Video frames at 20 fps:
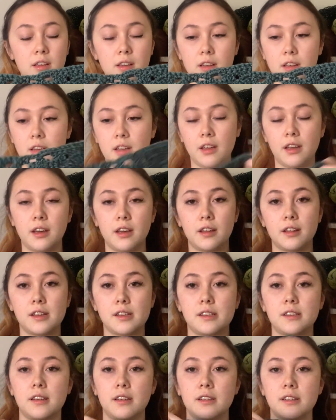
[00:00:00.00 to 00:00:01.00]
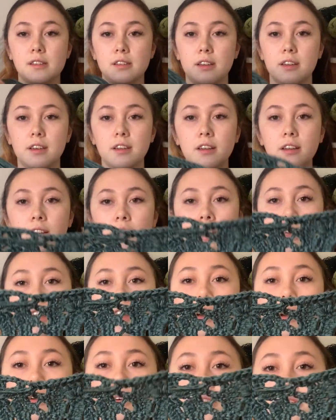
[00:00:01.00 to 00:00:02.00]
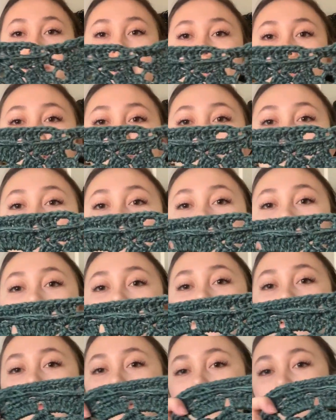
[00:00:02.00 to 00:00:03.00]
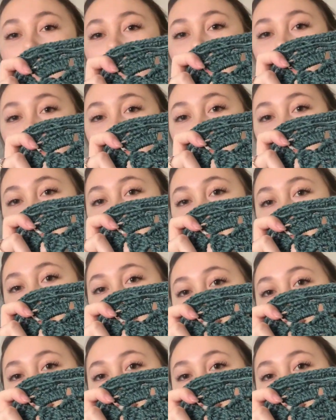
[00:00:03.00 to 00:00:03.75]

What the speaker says: that's the other side. I'm going to sew them together like this.